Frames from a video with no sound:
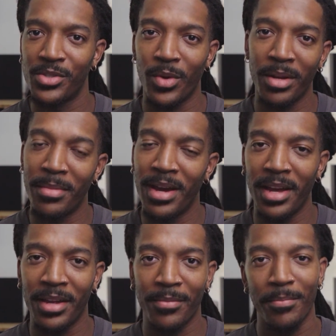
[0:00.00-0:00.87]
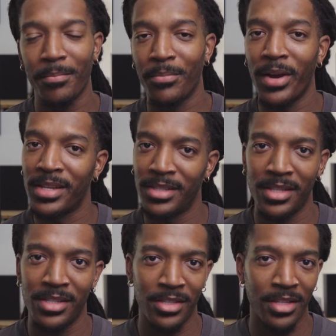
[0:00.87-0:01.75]
One of my
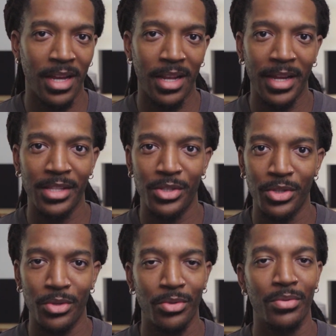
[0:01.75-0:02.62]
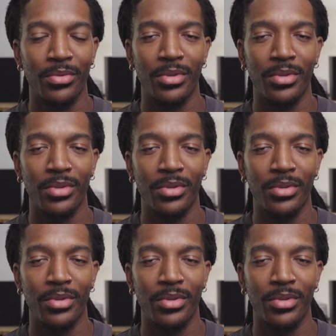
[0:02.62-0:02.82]
processes that I like to